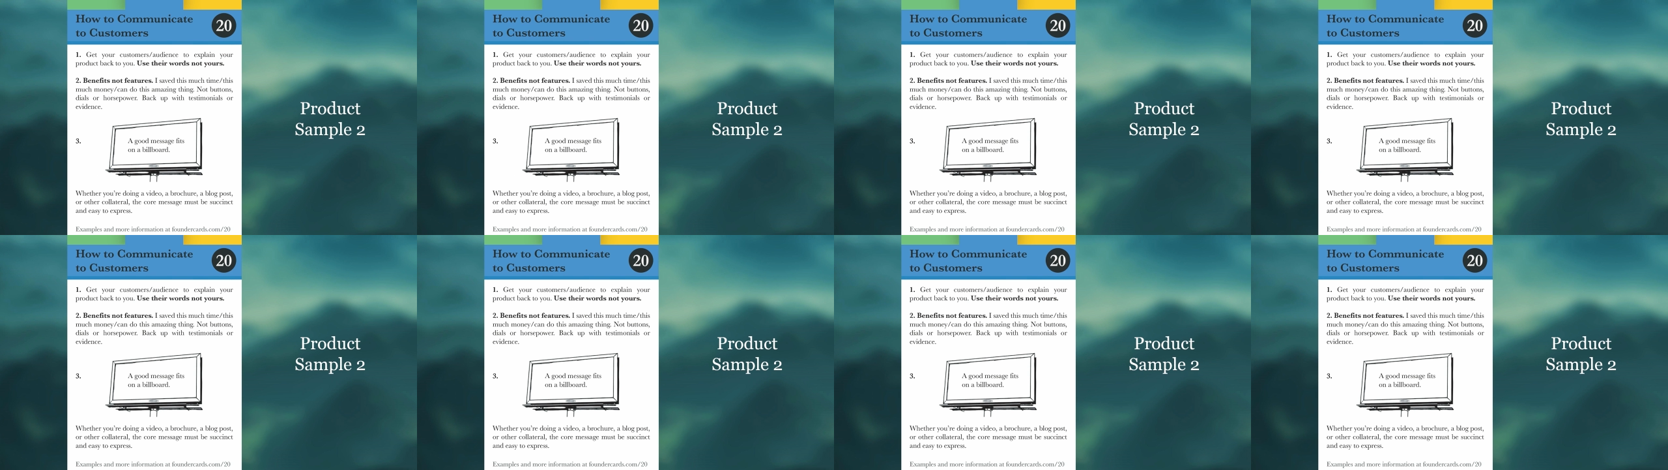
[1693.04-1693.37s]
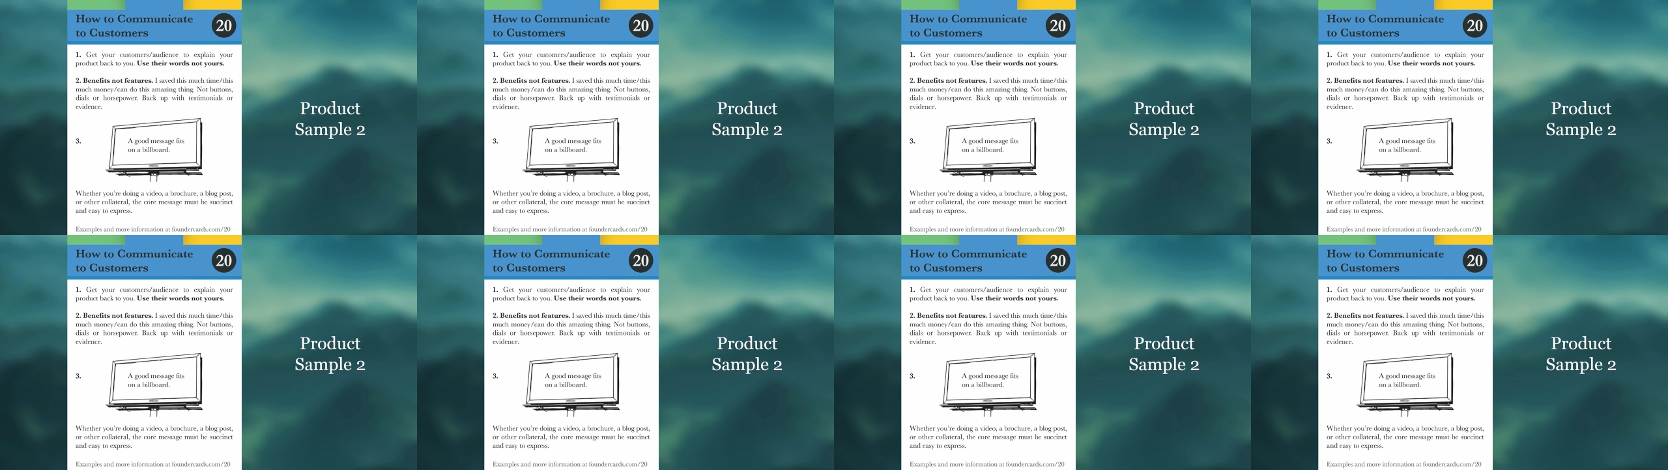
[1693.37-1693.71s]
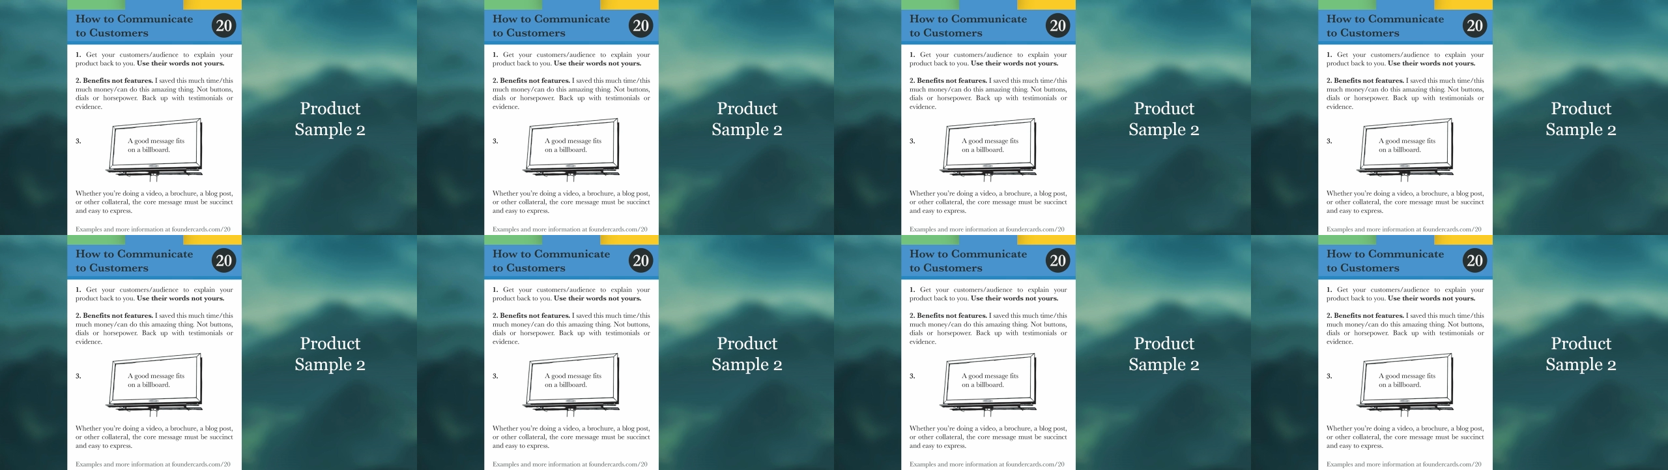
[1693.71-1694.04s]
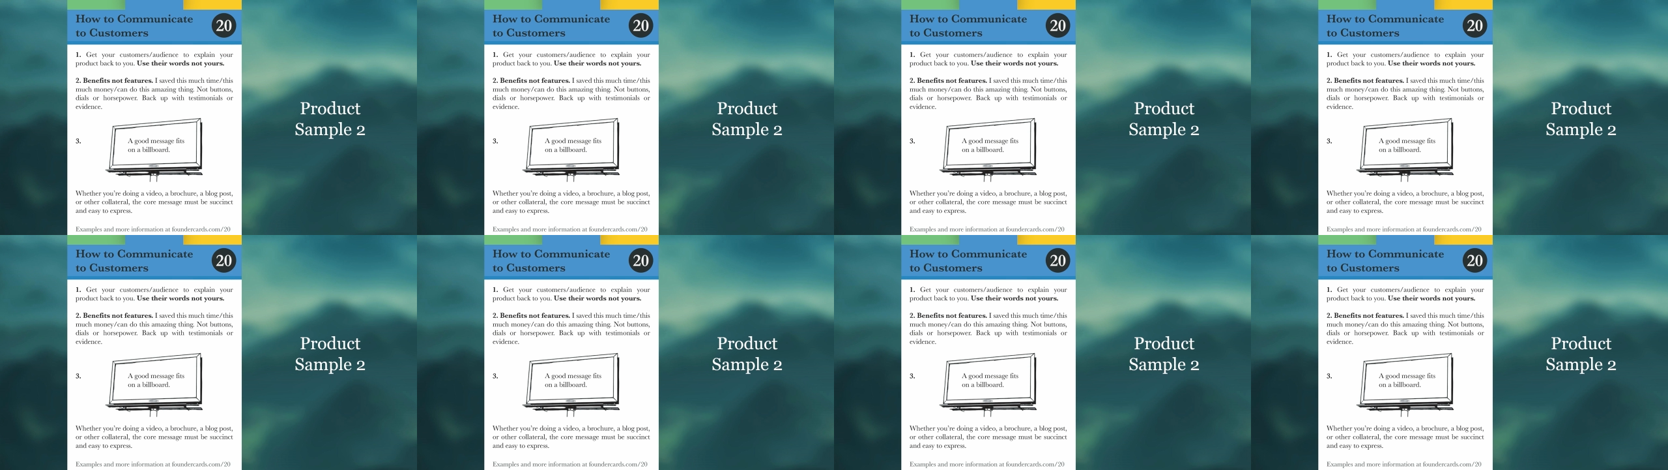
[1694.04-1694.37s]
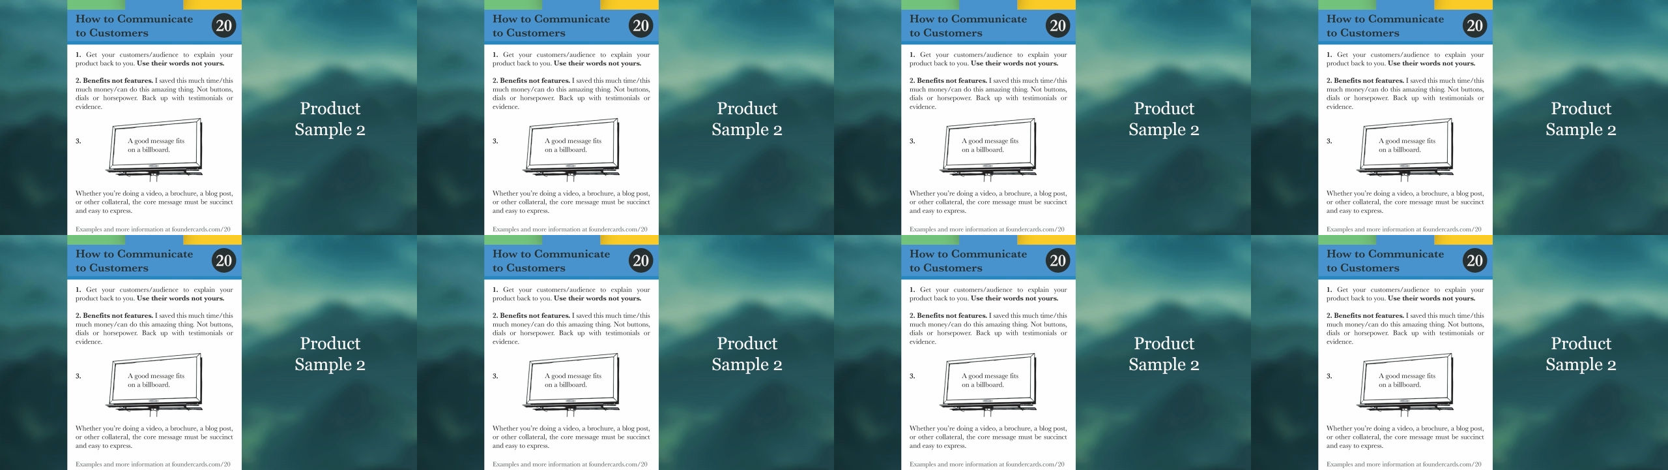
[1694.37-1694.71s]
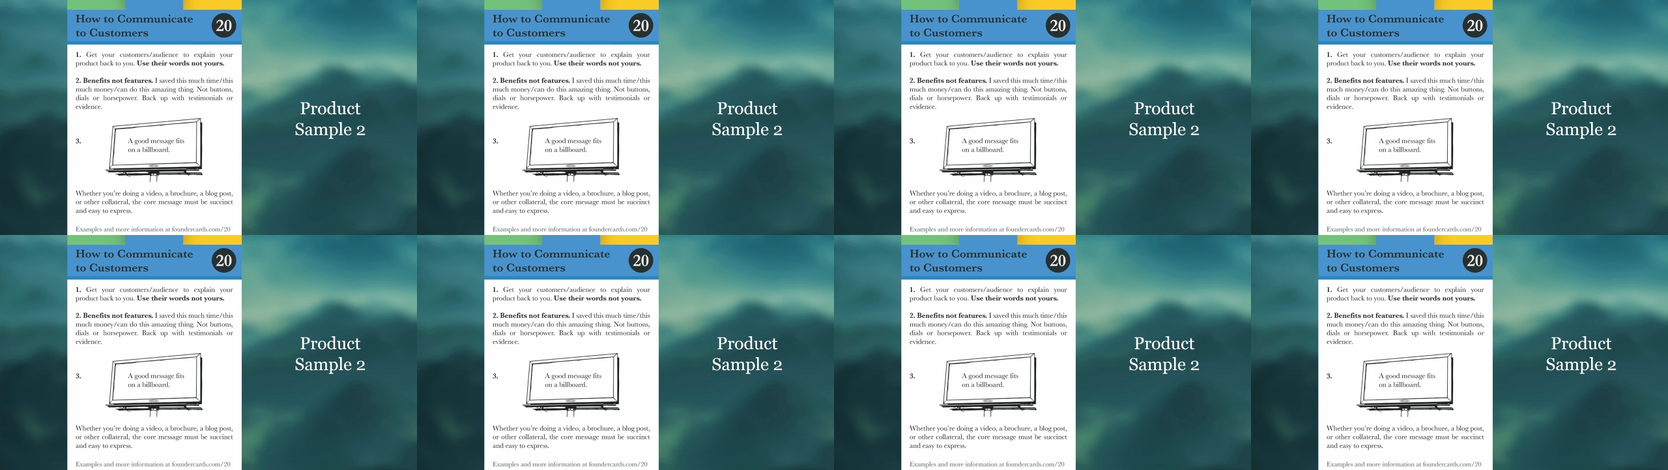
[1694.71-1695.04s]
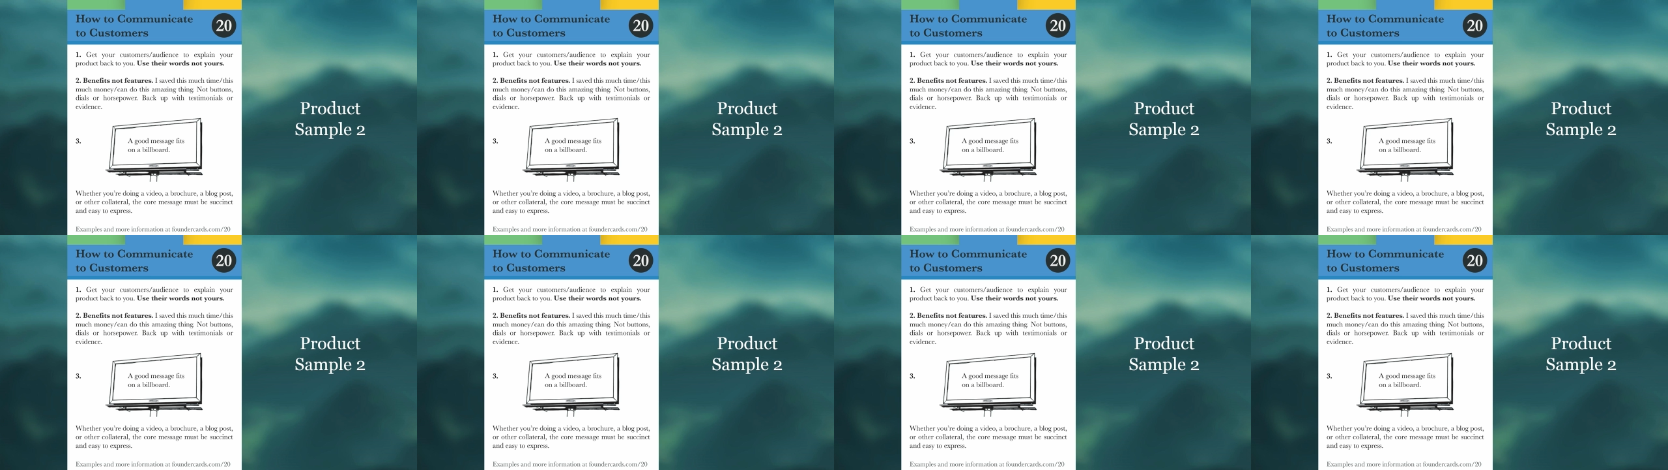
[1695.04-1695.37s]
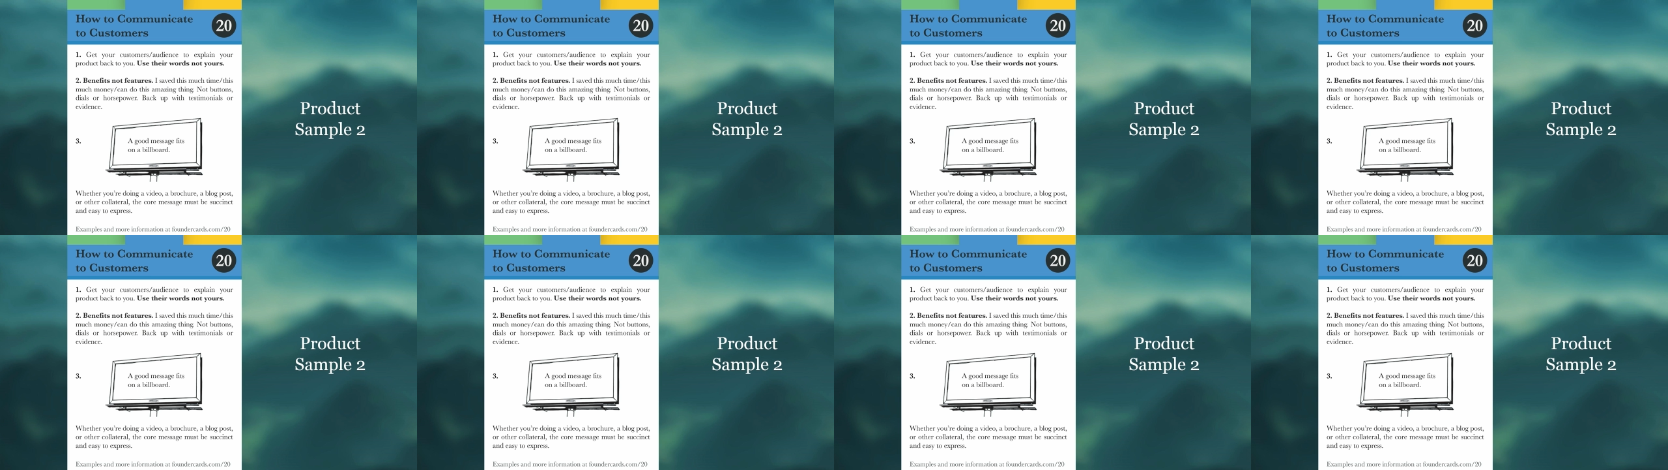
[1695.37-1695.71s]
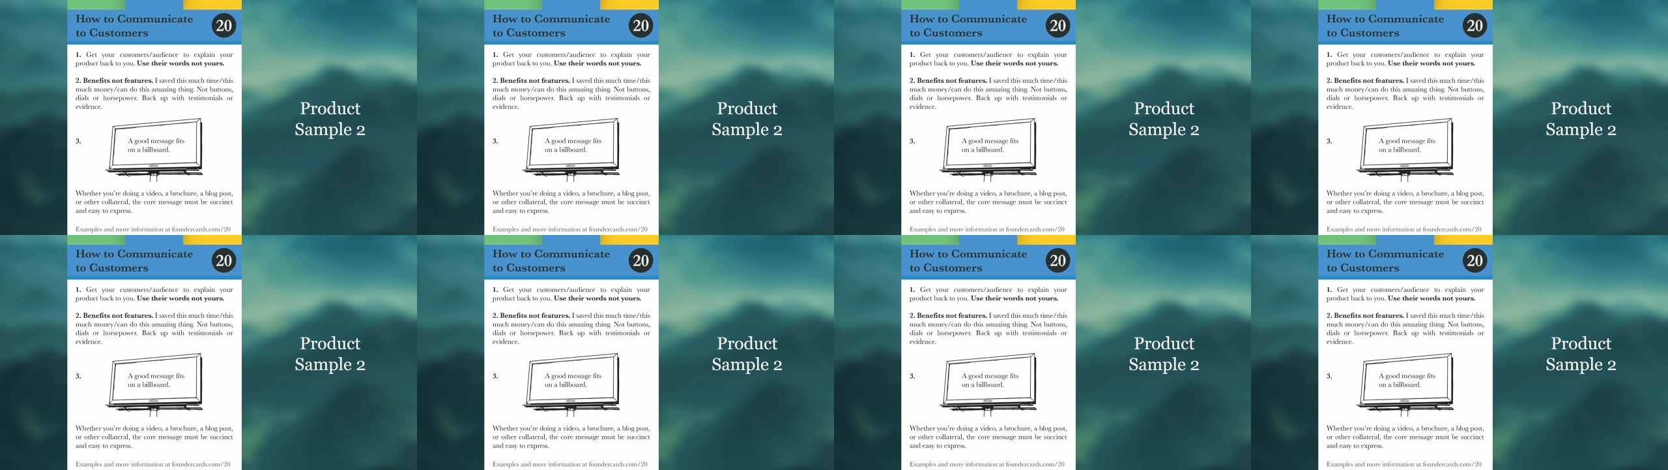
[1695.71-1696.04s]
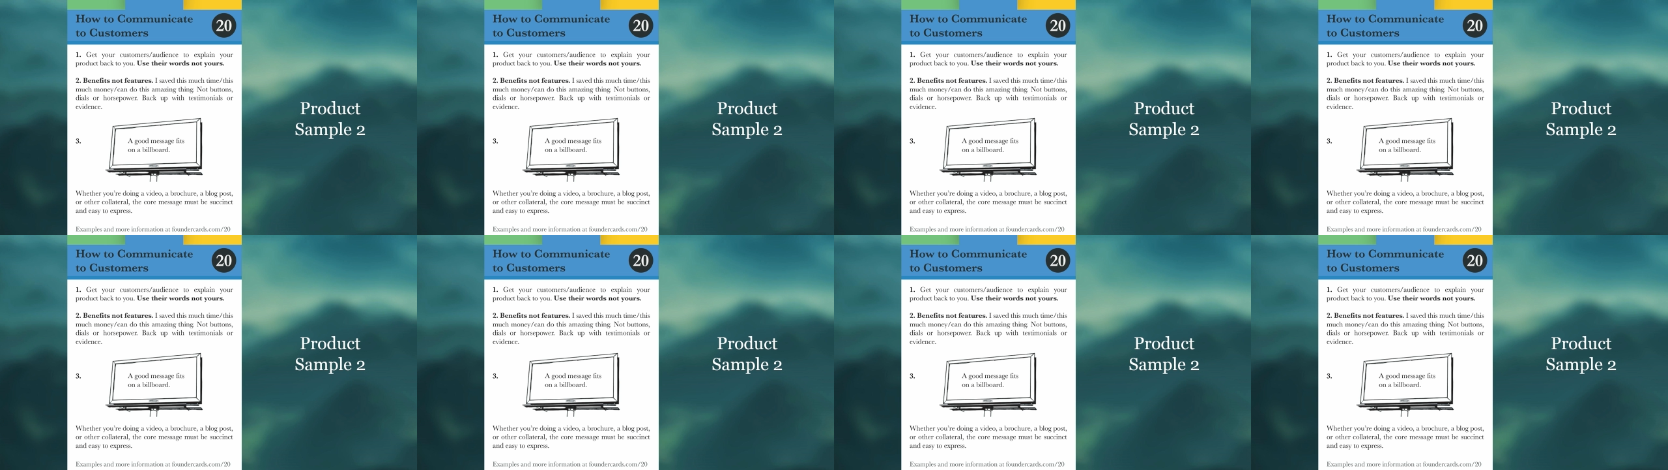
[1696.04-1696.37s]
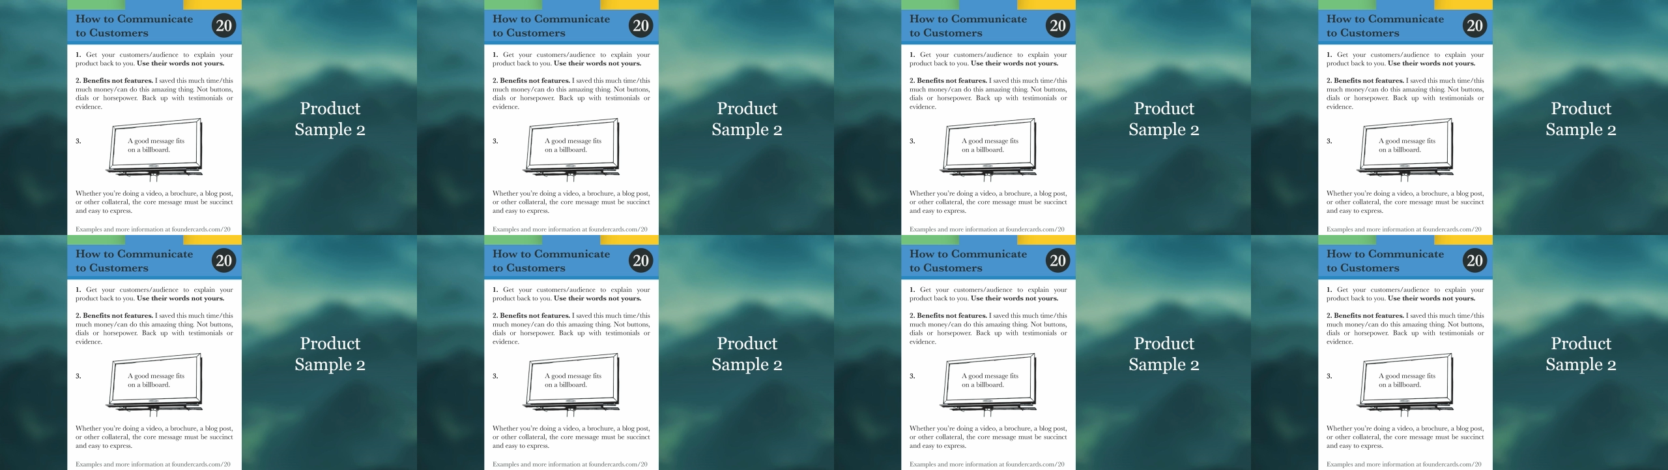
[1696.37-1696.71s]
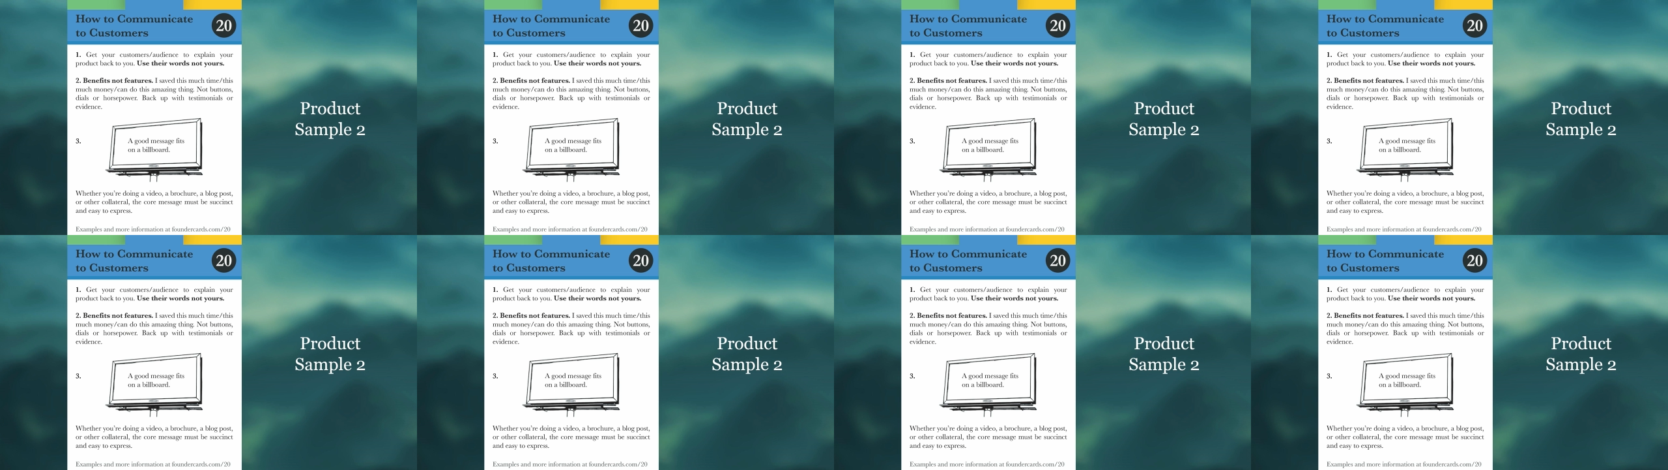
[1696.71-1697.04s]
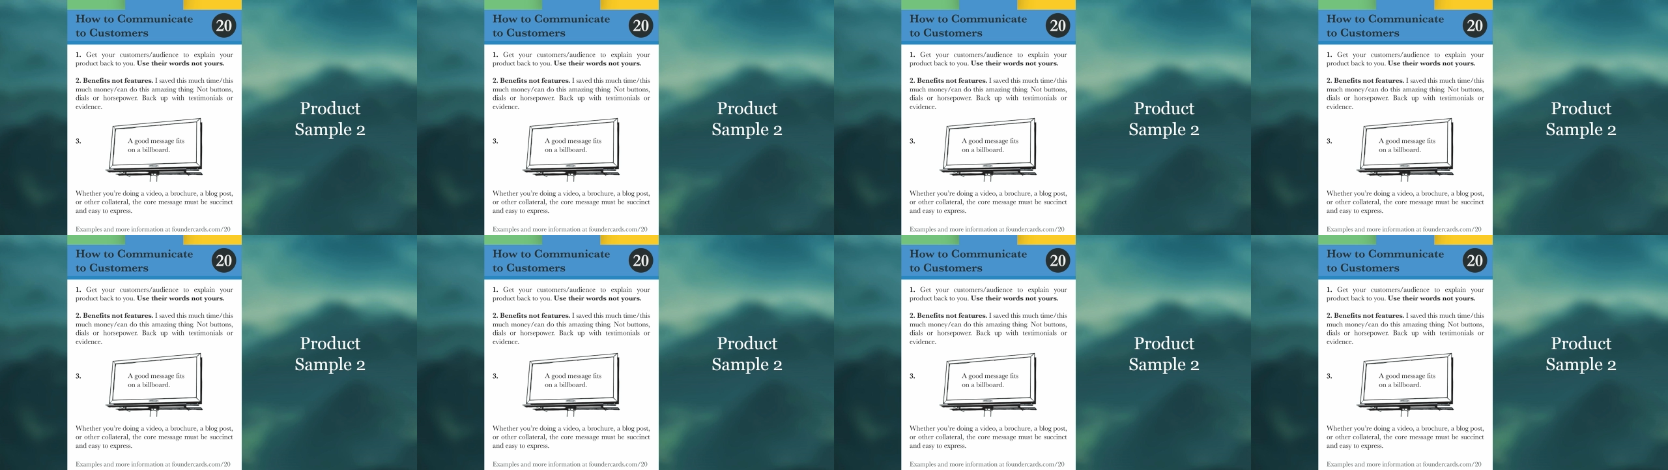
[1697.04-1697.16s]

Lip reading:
Nobody's mouth can be seen.